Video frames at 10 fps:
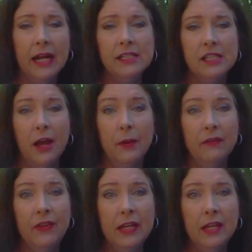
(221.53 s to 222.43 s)
and so
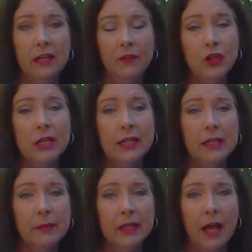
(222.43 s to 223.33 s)
if he if you could
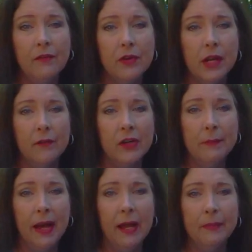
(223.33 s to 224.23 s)
get him a Life Recovery
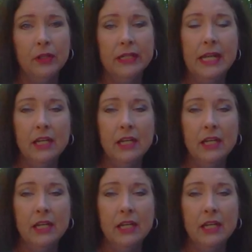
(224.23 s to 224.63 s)
Bible and